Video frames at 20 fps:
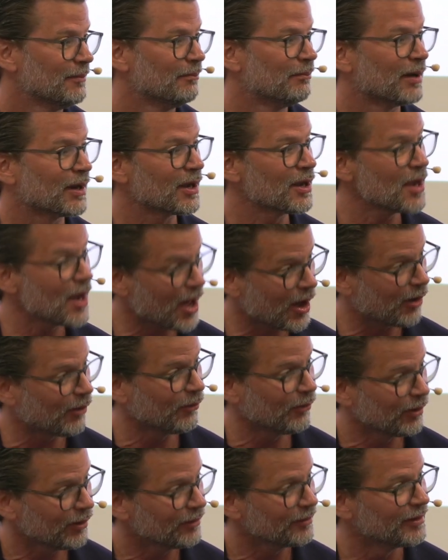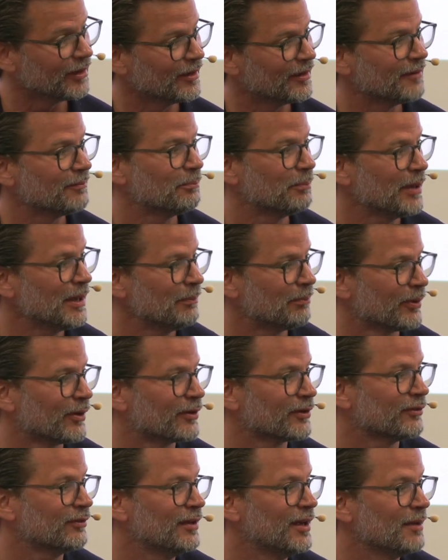But now, uh, people
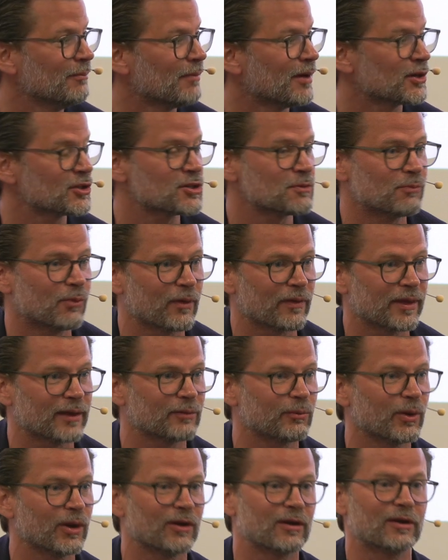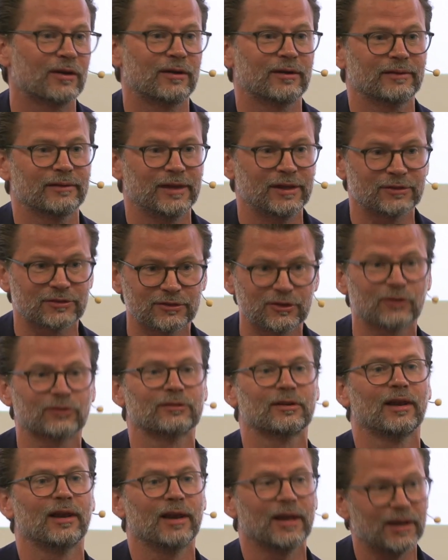are seeing much more that we are. It's
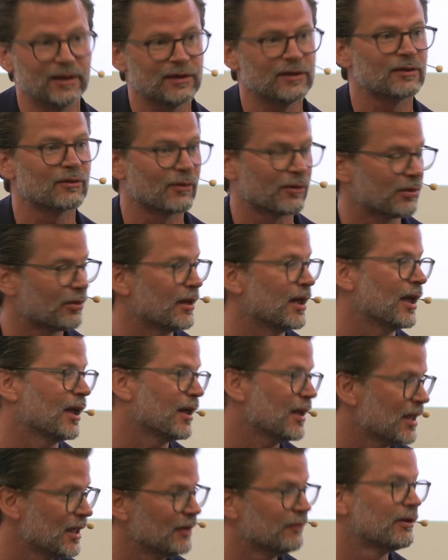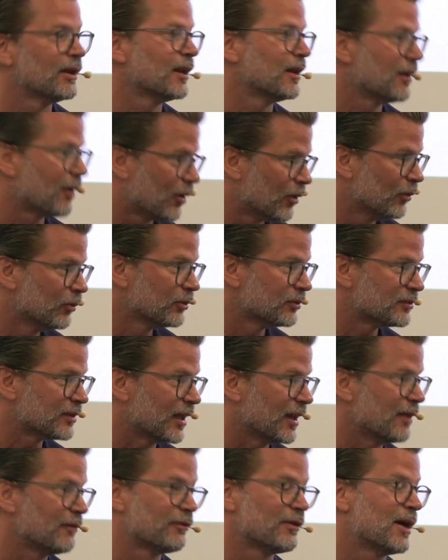not a linear thing, even in
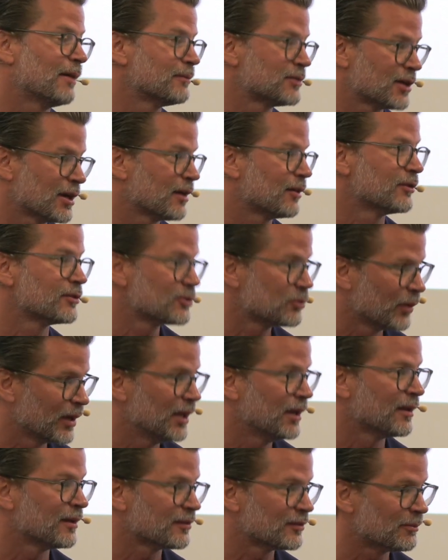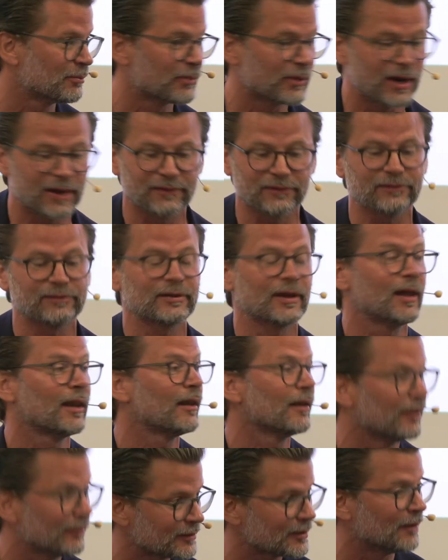wholesale. If I'm Tiger Sweden as a brand
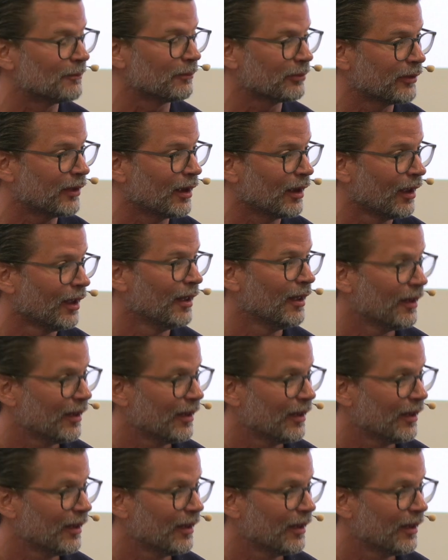selling something,